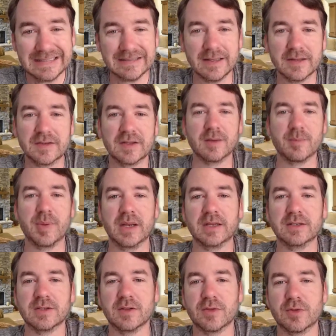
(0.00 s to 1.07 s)
less than a penny
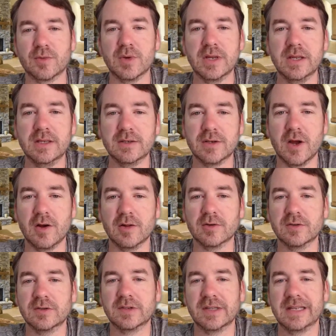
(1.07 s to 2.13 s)
to
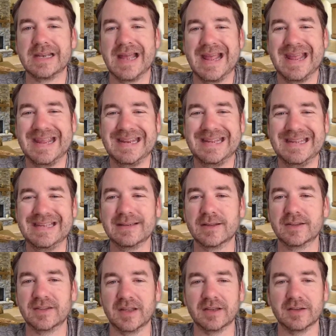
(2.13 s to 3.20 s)

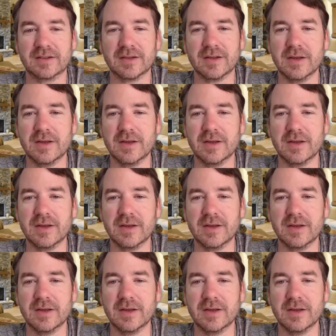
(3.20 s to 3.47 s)
$3.80